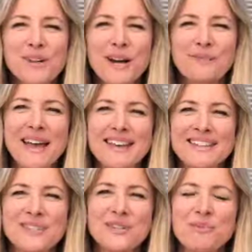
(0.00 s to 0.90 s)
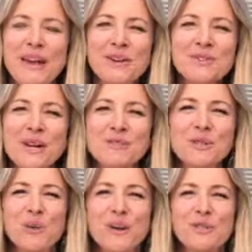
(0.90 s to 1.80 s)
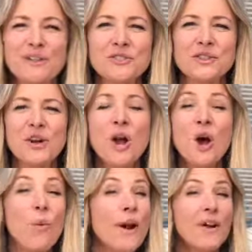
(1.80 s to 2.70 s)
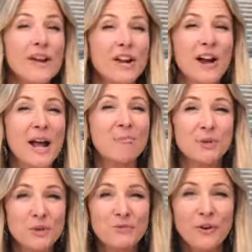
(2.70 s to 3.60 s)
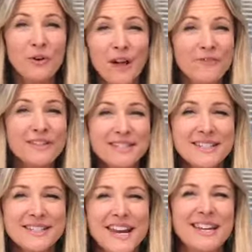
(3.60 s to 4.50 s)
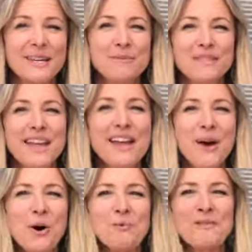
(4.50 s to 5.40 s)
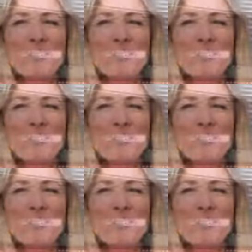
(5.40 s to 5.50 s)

to Comcast Newsmakers. I'm Sabrina Register. We are here at beautiful Avista Stadium today, home